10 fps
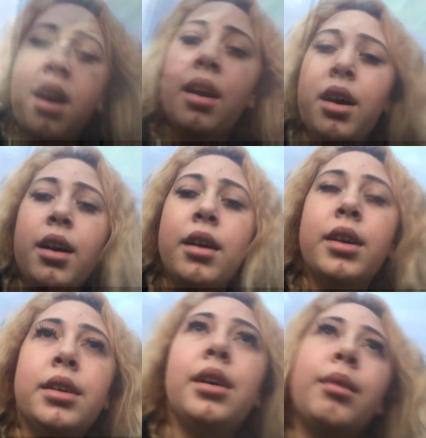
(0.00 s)

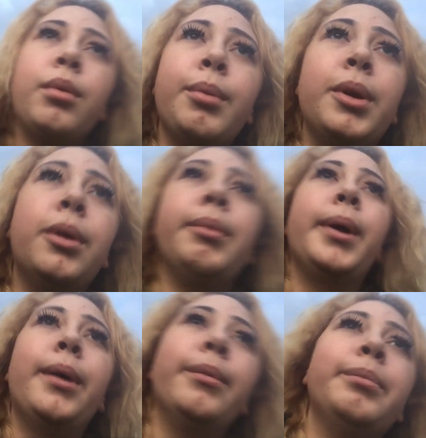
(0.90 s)
I'm going home.
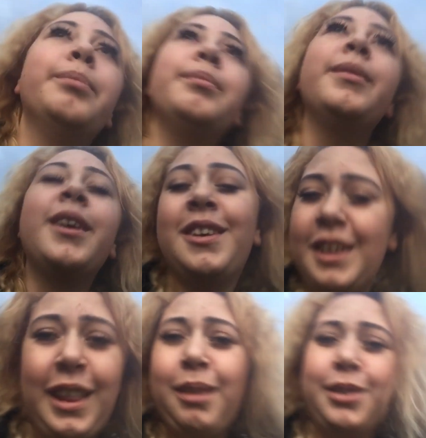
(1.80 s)

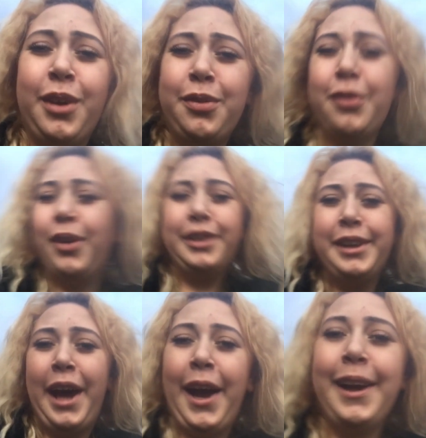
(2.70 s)
That was a fun
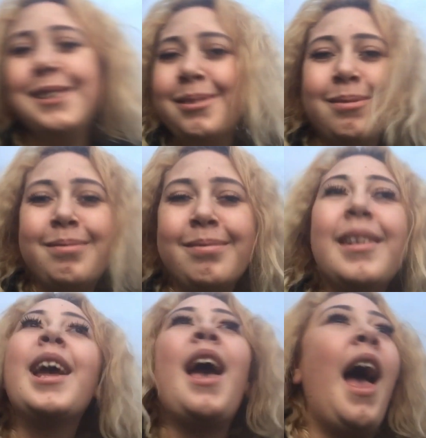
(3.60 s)
day
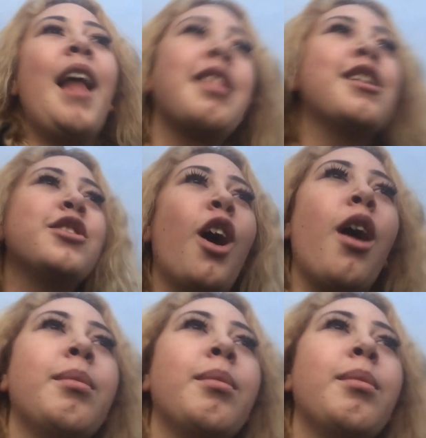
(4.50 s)
at the shop.